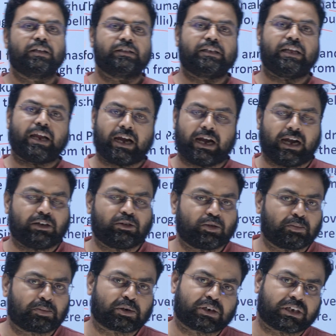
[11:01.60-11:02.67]
they had to
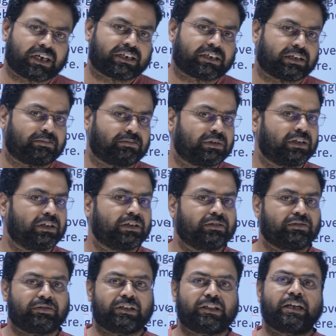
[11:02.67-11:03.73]
protect him,
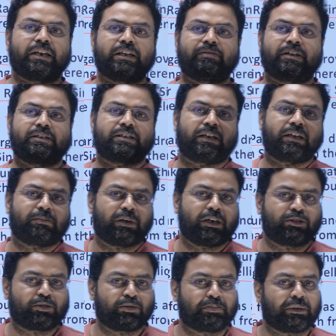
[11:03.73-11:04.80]
whether he was
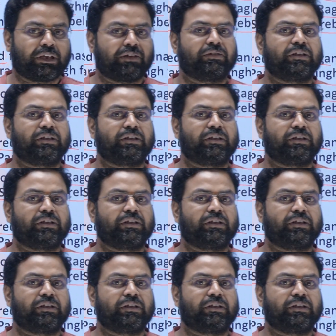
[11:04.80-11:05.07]
unable to pay,